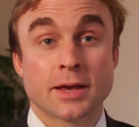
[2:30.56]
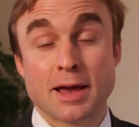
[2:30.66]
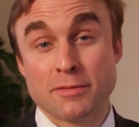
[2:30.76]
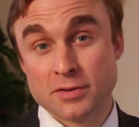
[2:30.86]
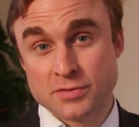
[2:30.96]

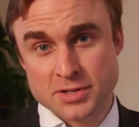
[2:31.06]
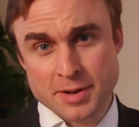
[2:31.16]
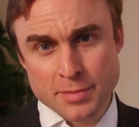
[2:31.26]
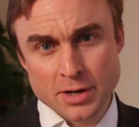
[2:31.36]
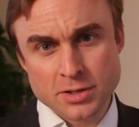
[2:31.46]
careful of
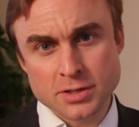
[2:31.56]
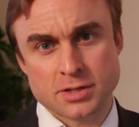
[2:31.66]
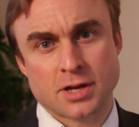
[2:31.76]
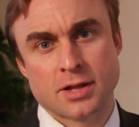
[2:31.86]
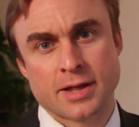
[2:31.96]

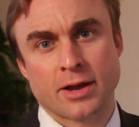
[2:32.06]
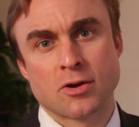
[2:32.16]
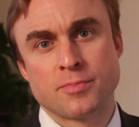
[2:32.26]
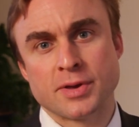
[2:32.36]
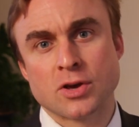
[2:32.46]
stimulants uh, that
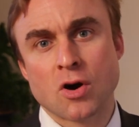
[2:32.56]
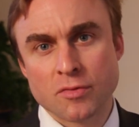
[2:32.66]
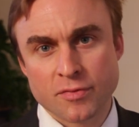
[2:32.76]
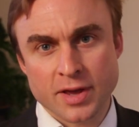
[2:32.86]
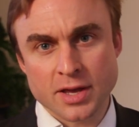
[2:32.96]
could be
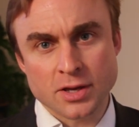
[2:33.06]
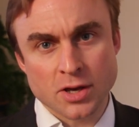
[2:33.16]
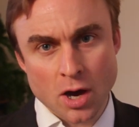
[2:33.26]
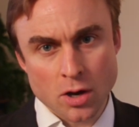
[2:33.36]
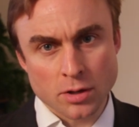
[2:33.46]
coffee
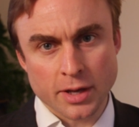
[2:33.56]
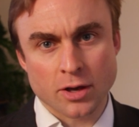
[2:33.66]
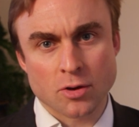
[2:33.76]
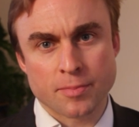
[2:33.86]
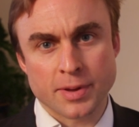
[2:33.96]
coke
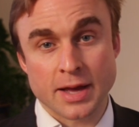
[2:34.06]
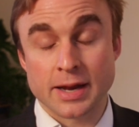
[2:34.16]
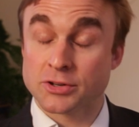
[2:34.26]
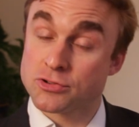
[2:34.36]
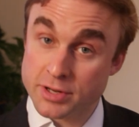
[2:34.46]
it could be
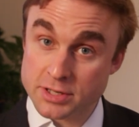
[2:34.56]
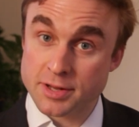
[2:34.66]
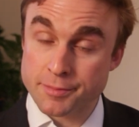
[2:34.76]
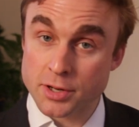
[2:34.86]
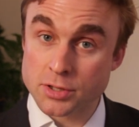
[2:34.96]
electronic
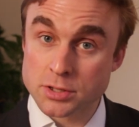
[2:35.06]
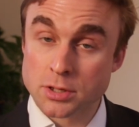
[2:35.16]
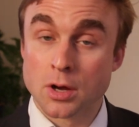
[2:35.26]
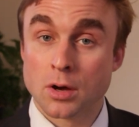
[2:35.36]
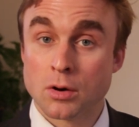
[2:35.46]

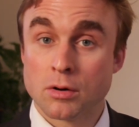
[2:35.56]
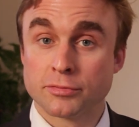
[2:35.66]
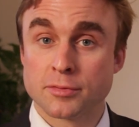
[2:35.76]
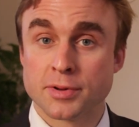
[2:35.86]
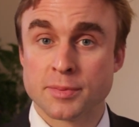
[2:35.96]
stimulants
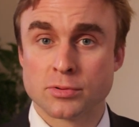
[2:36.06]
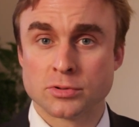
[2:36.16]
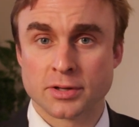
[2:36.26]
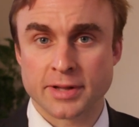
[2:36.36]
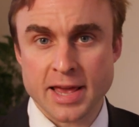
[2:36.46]
often people
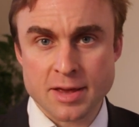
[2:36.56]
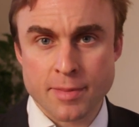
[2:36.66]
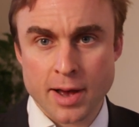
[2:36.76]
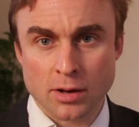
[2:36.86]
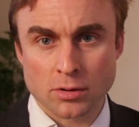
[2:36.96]
doing their
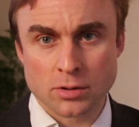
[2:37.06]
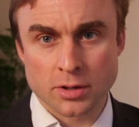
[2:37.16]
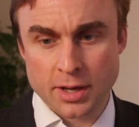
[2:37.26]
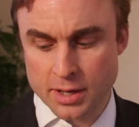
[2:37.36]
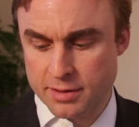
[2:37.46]
email or
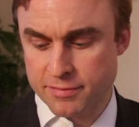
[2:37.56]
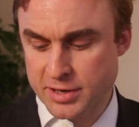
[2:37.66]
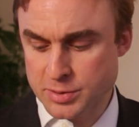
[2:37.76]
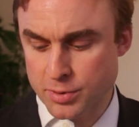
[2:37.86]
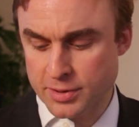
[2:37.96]
looking at their
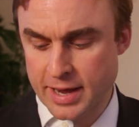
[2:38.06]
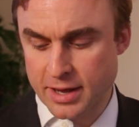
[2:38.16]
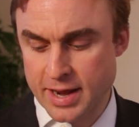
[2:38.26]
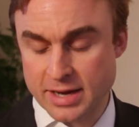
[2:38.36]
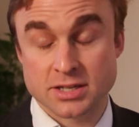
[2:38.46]
facebook that
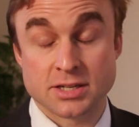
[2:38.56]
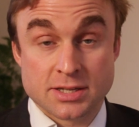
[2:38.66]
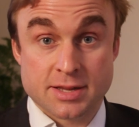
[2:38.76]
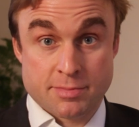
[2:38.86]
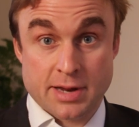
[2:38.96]
can actually
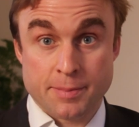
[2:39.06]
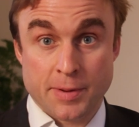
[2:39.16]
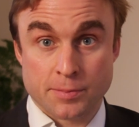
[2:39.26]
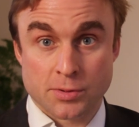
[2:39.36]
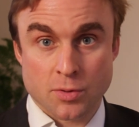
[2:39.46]
stimulate
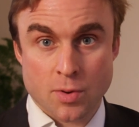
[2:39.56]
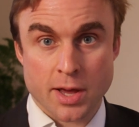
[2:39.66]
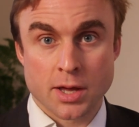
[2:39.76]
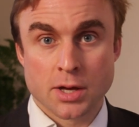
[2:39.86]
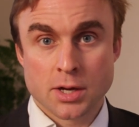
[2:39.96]
people in a
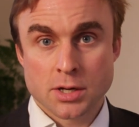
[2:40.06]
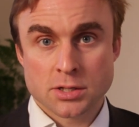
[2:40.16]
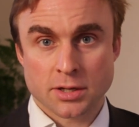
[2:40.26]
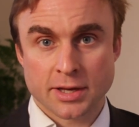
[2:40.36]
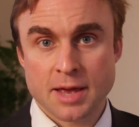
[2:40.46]
way
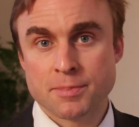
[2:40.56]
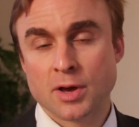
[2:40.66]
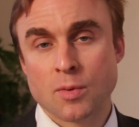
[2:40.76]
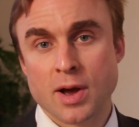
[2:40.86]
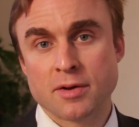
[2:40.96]
so
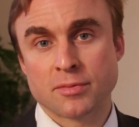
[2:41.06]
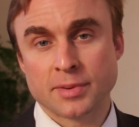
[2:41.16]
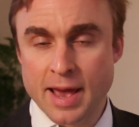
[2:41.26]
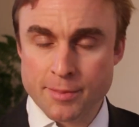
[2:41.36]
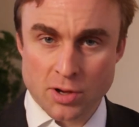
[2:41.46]
keeping away
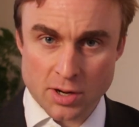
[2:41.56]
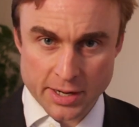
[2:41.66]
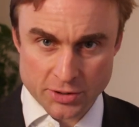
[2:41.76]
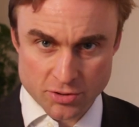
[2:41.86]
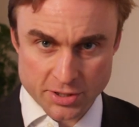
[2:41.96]
from chemical
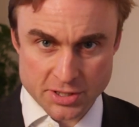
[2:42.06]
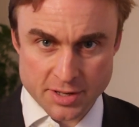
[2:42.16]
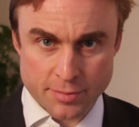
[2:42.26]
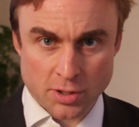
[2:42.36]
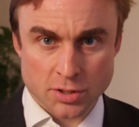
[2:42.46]
electronic
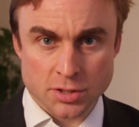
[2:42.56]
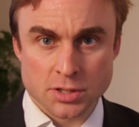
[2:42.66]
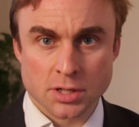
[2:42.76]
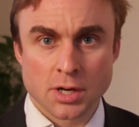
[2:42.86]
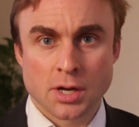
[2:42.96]

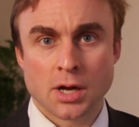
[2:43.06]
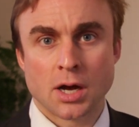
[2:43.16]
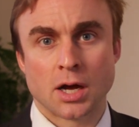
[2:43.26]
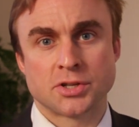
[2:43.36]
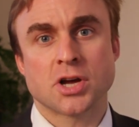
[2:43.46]
stimulants
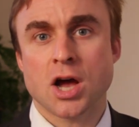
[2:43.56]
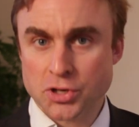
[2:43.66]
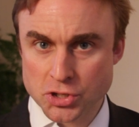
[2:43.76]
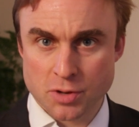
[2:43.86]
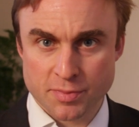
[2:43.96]
uh,
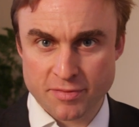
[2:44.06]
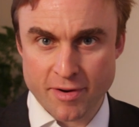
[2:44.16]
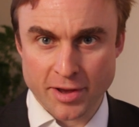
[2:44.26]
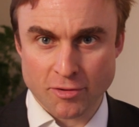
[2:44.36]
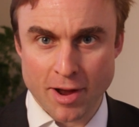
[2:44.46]
touch can be
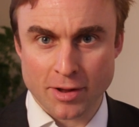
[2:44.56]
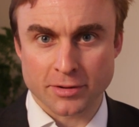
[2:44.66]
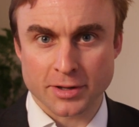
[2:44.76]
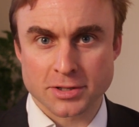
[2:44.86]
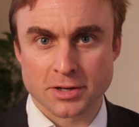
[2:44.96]
very
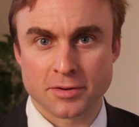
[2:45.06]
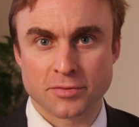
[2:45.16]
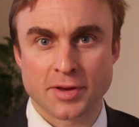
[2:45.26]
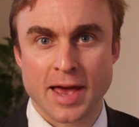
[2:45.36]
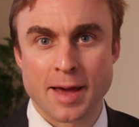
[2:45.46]
grounding. So
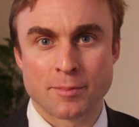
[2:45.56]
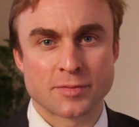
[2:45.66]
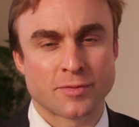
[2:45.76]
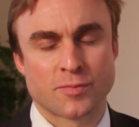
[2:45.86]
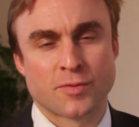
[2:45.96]
if you
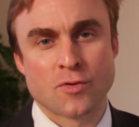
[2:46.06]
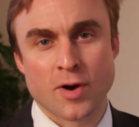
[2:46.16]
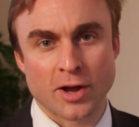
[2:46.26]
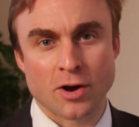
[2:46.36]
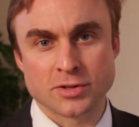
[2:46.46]
can,
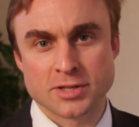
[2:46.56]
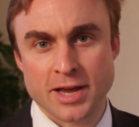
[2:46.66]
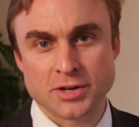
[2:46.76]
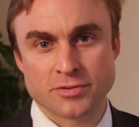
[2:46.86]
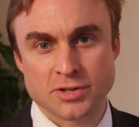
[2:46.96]
before I go on
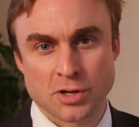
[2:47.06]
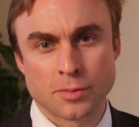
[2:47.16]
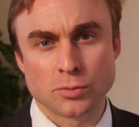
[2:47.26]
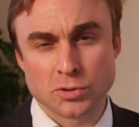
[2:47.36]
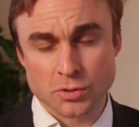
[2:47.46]
stage, for
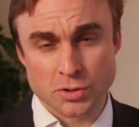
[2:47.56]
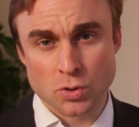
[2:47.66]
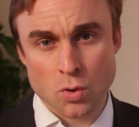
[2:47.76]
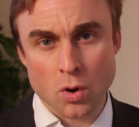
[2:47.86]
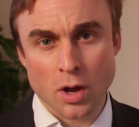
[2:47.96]
example, to do a
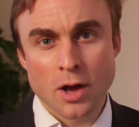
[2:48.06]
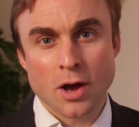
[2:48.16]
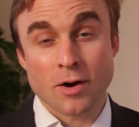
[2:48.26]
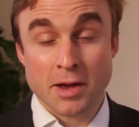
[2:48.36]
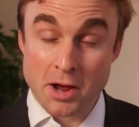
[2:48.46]
talk,
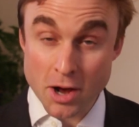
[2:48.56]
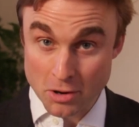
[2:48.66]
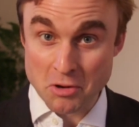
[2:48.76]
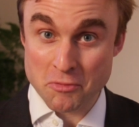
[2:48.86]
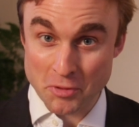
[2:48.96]
I'll get a
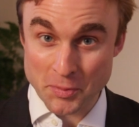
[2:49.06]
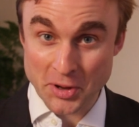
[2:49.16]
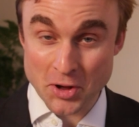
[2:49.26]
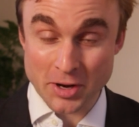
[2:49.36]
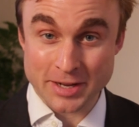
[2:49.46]
hug off one of
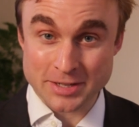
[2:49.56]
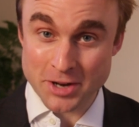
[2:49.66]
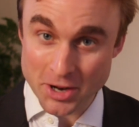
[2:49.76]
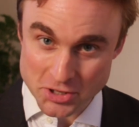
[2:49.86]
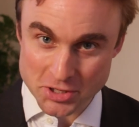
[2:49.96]
my colleagues.
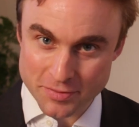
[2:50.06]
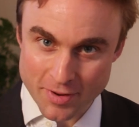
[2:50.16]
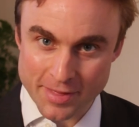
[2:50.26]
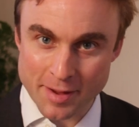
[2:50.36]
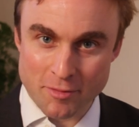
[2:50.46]
And I just
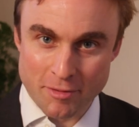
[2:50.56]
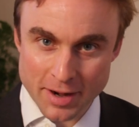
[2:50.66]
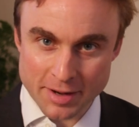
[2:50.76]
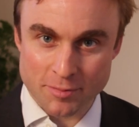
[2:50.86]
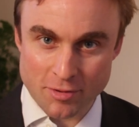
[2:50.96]
find that
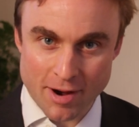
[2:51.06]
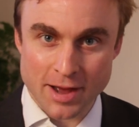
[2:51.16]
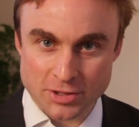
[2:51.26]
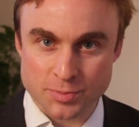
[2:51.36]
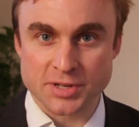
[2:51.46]
really
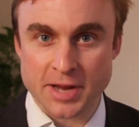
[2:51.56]
grounds me